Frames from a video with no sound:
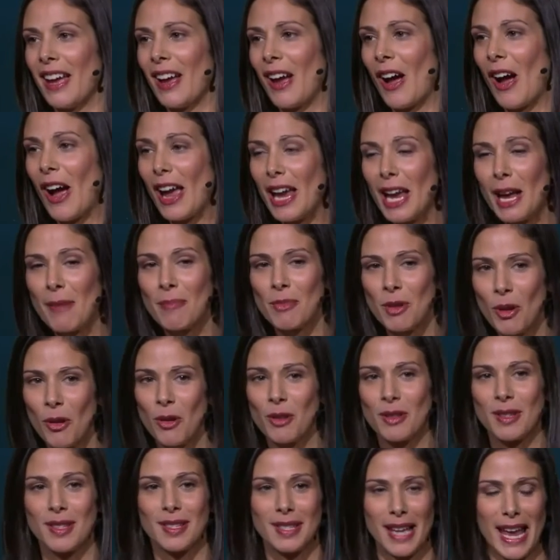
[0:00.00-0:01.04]
I am
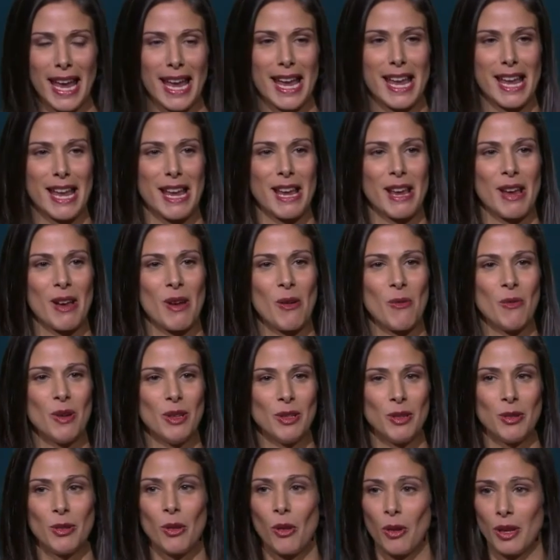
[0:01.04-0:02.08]
not saying we
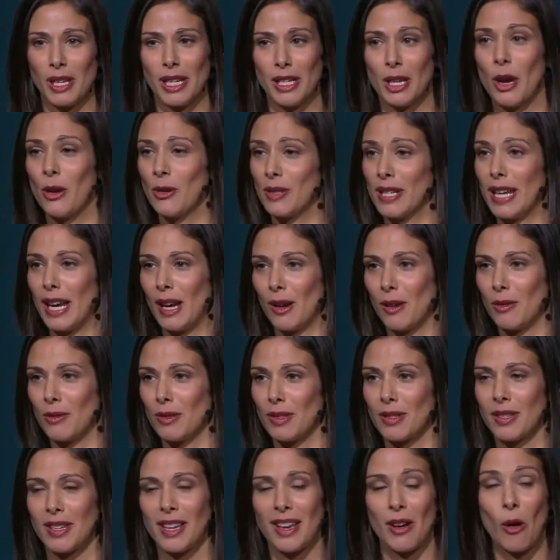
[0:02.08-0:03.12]
do not need
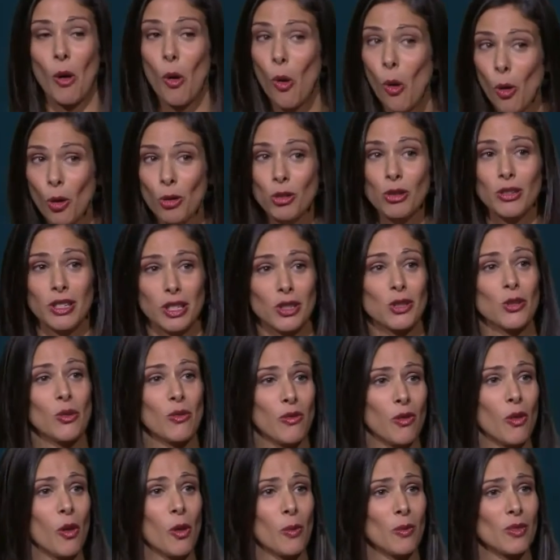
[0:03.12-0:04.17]
hotels or traditional
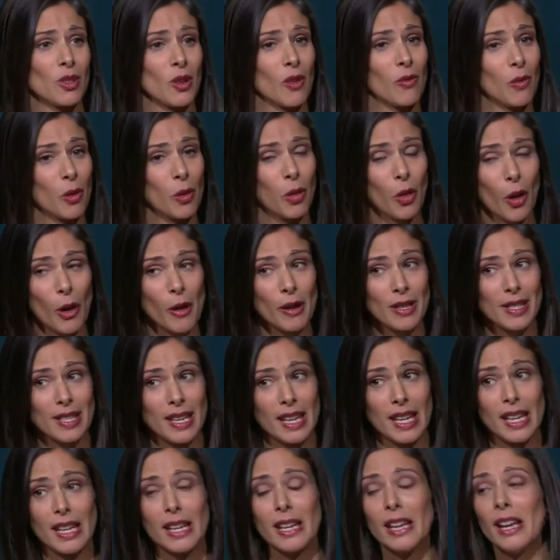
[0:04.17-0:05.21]
forms of
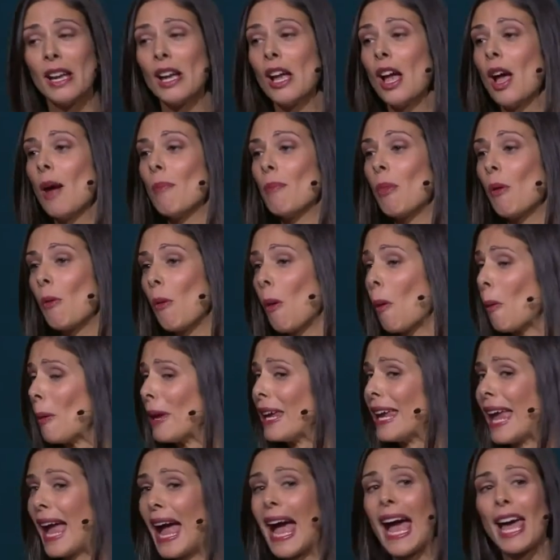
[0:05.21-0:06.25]
authority, but what we
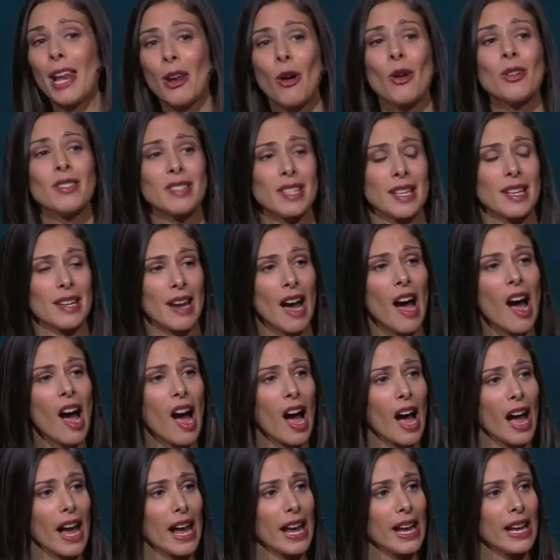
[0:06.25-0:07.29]
cannot
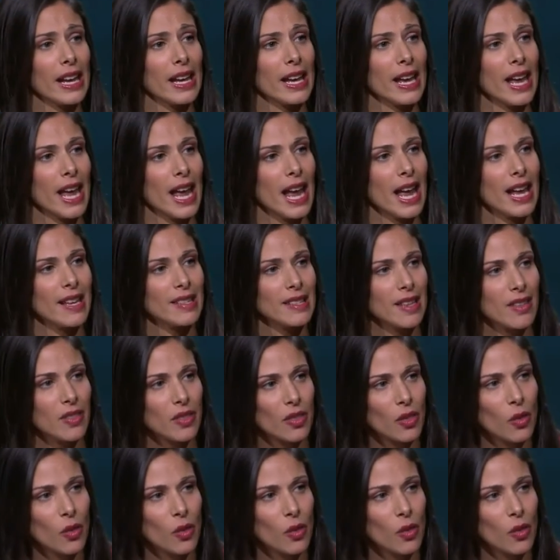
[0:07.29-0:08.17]
deny is that